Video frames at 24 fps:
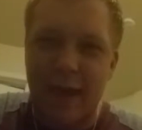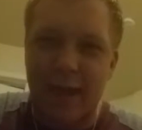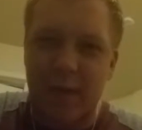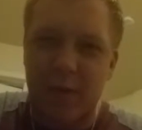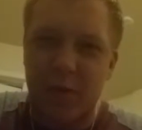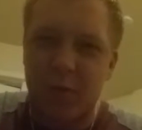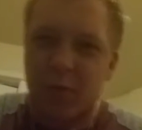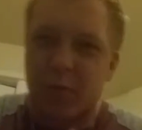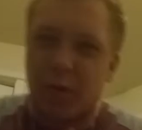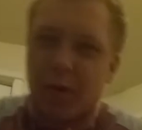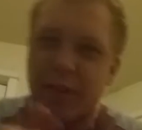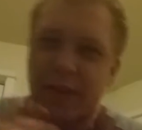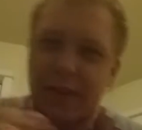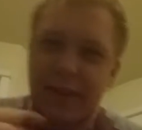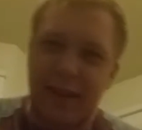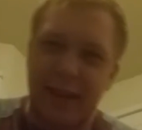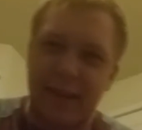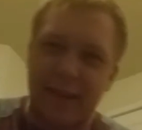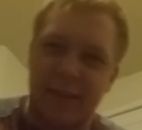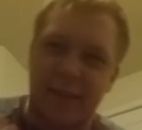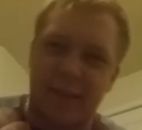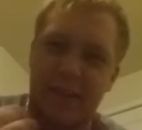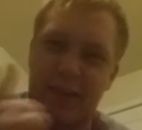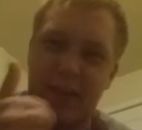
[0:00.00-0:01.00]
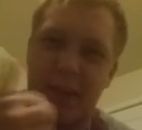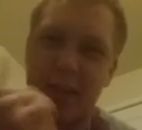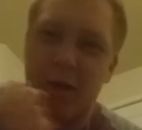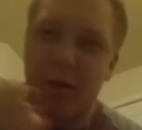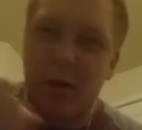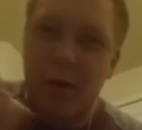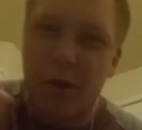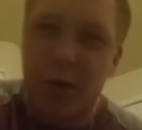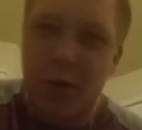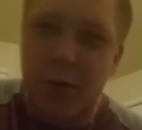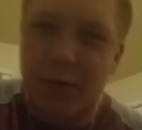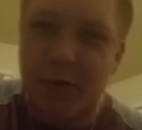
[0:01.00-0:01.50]
He was one of the the
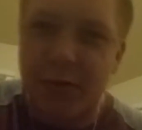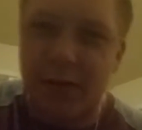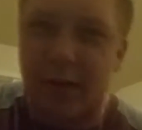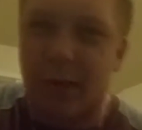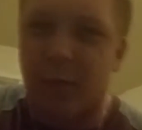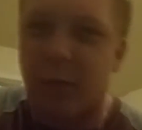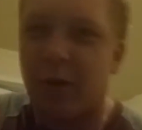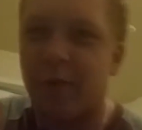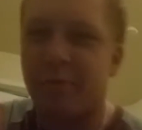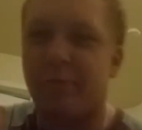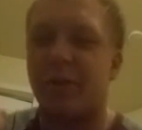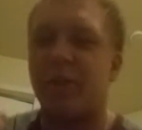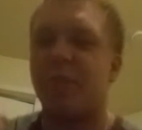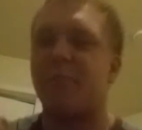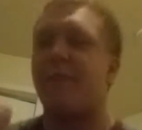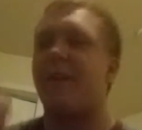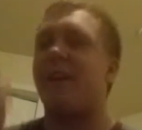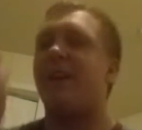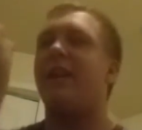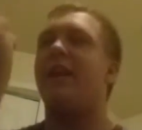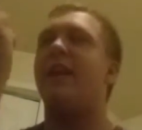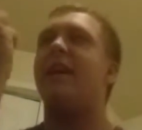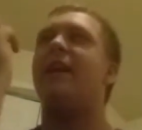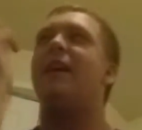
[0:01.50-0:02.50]
heroes in One Punch Man.